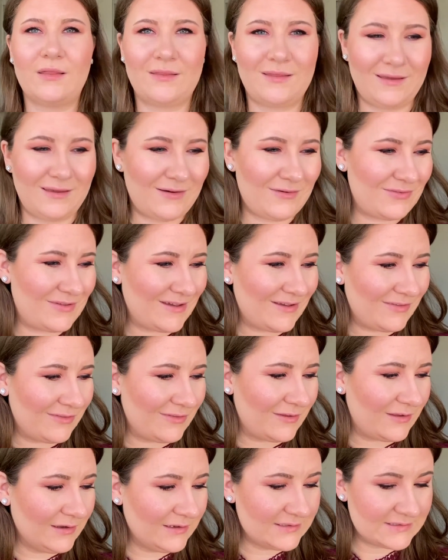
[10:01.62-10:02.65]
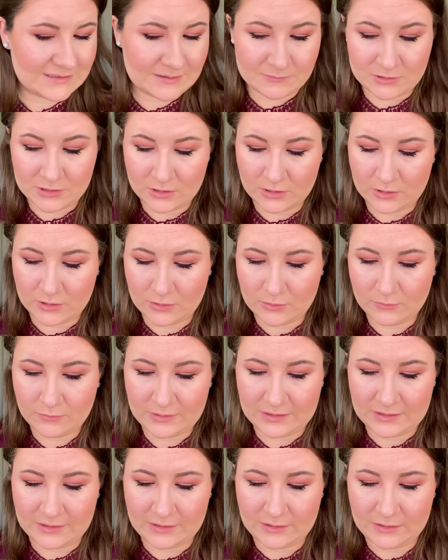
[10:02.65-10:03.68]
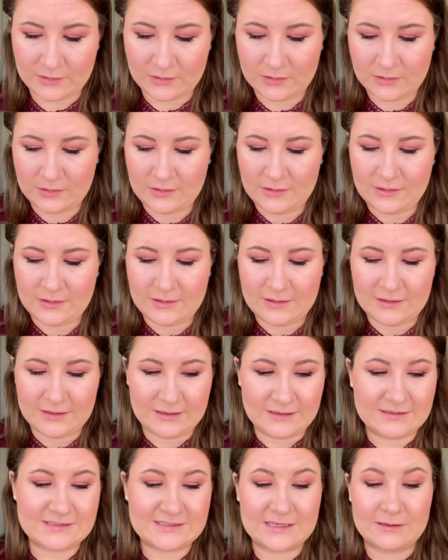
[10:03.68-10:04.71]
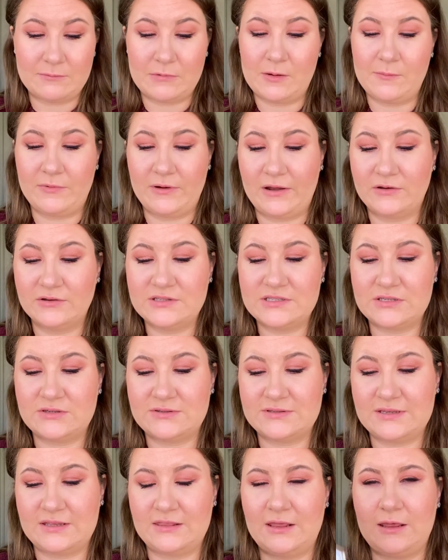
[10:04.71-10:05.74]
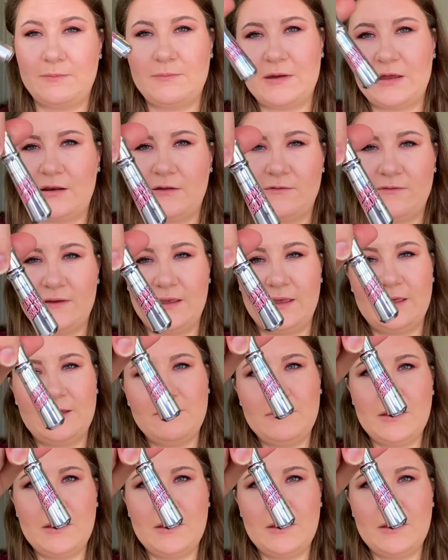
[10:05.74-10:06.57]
how that looks. I'm gonna go in and set my brows using the Benefit Gimme